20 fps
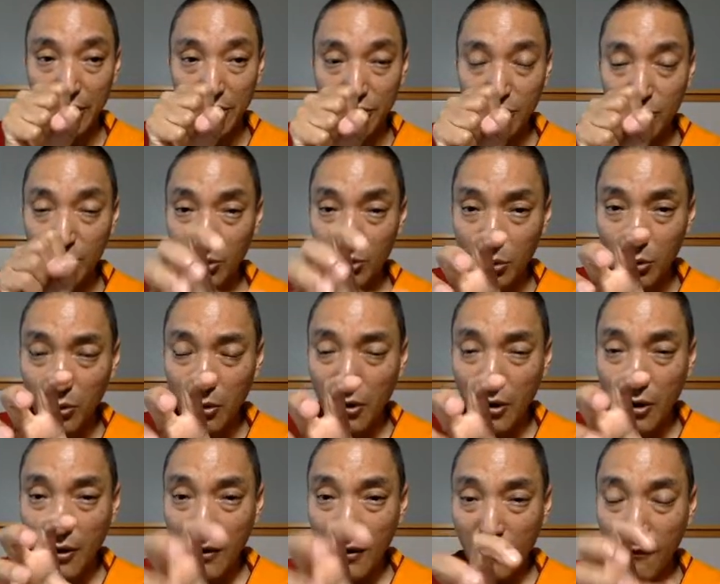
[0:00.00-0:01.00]
is no
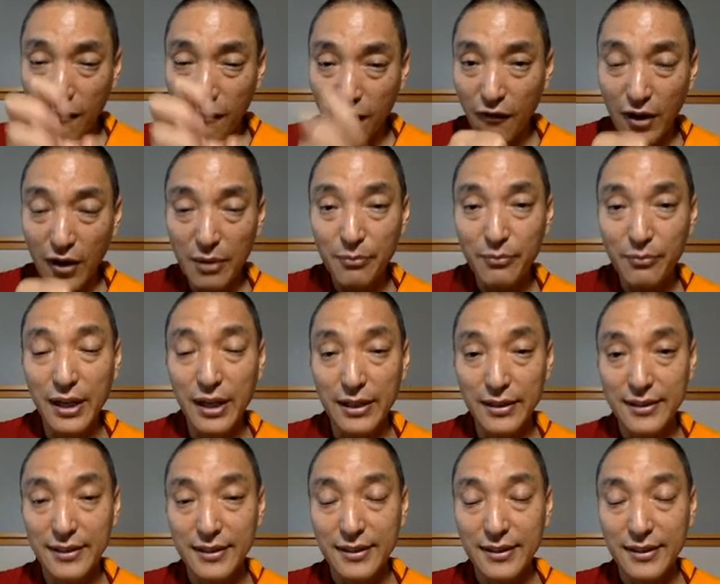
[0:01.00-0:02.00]

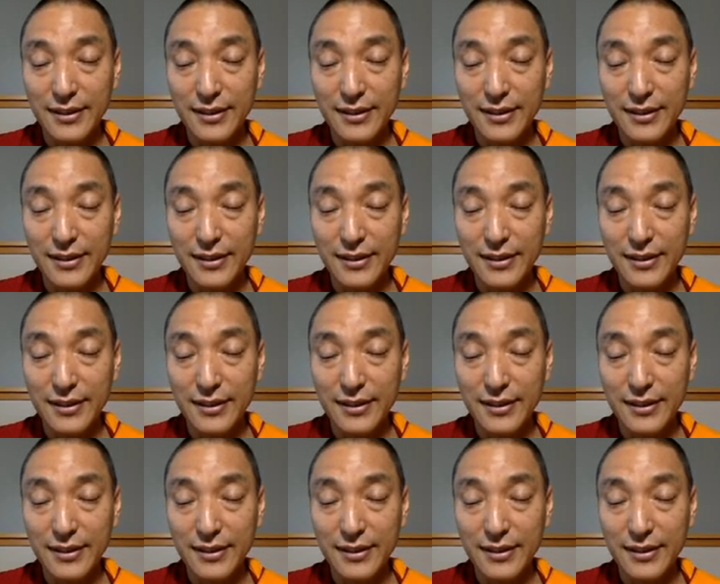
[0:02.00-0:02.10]
firmness.